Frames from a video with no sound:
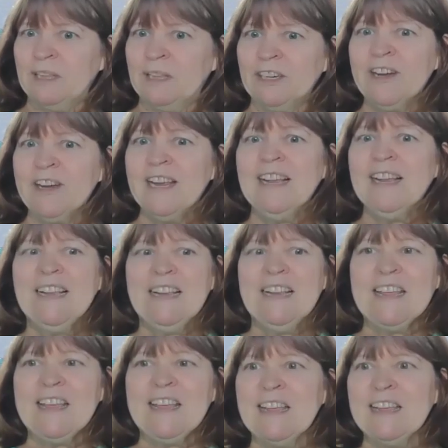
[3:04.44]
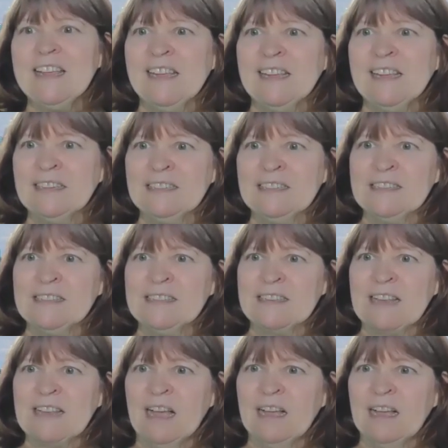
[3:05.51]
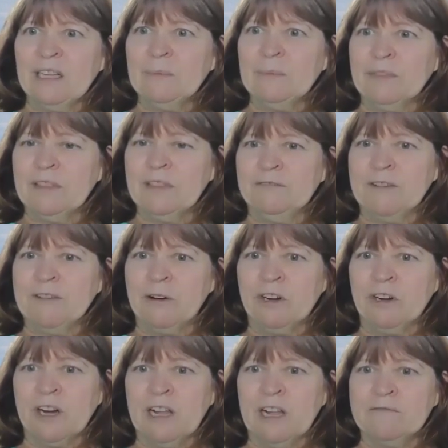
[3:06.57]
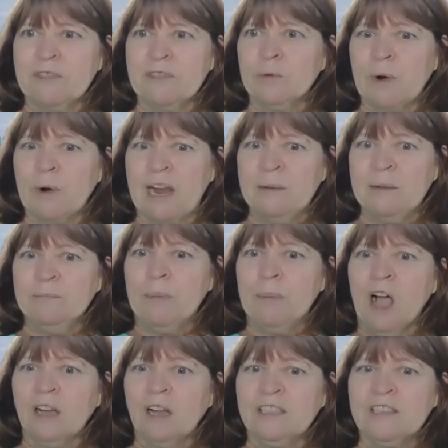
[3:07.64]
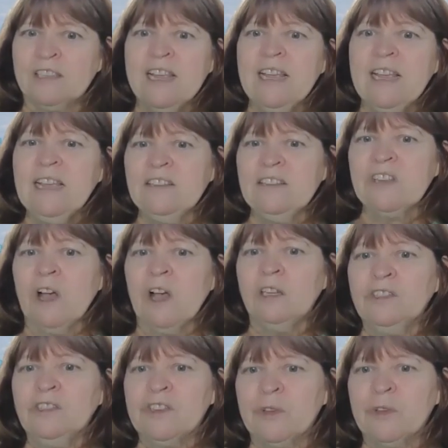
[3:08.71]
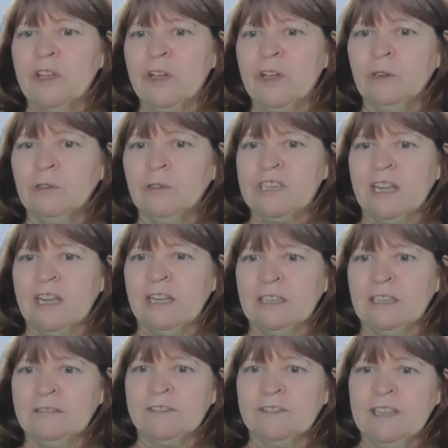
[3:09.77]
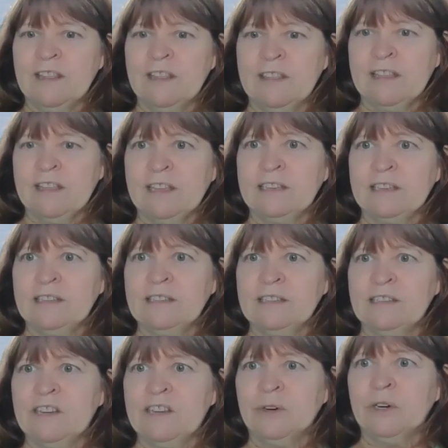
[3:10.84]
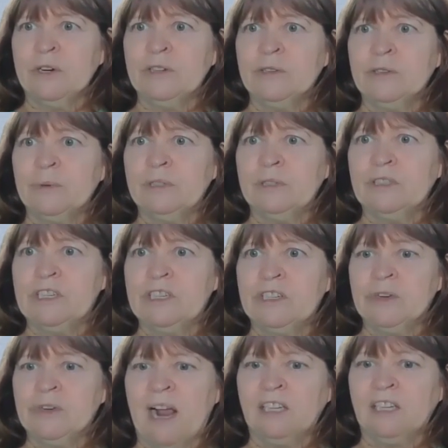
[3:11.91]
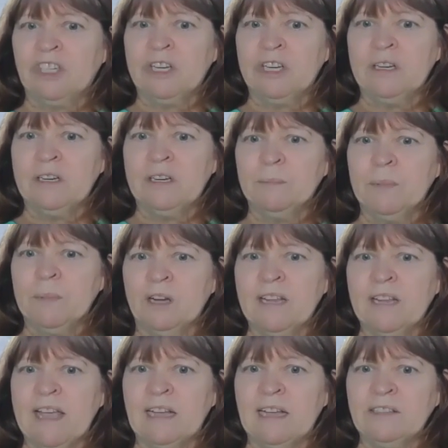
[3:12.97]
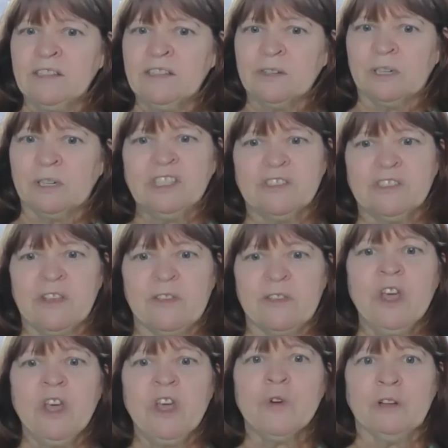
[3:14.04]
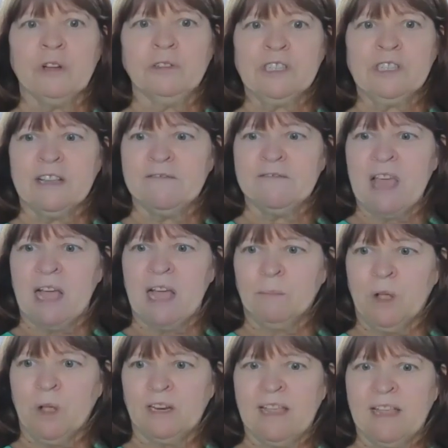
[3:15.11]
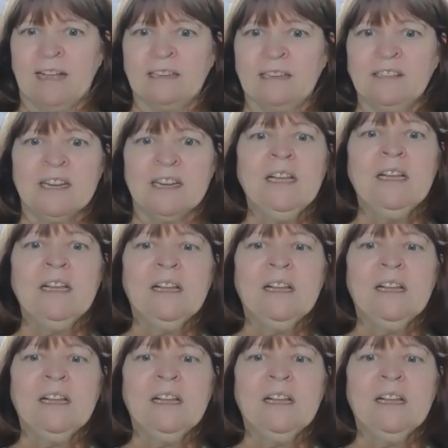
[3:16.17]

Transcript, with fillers: Miller. He is uh, the founder of The Right Box. He's also the host of the Zero to Traction podcast, or I should say the co-host of that podcast.